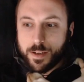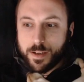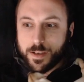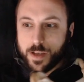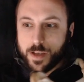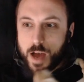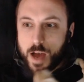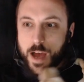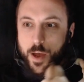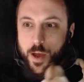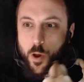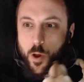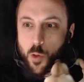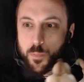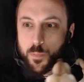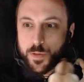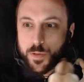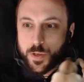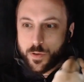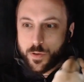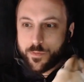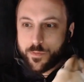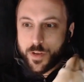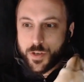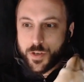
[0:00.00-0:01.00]
I hope
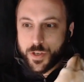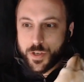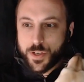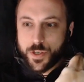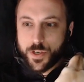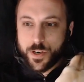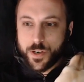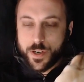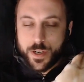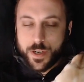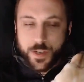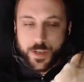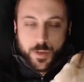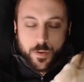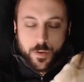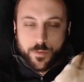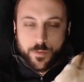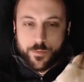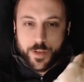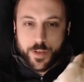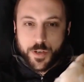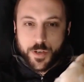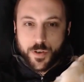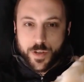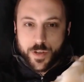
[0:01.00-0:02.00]
to eventually turn it into a
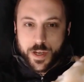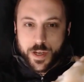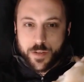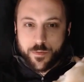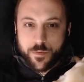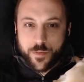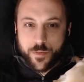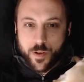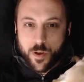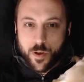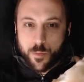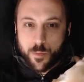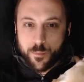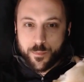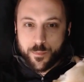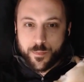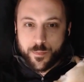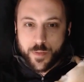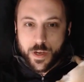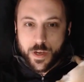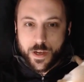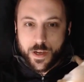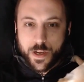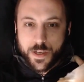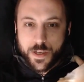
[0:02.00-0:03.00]
feature length film
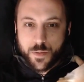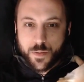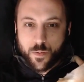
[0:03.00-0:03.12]
as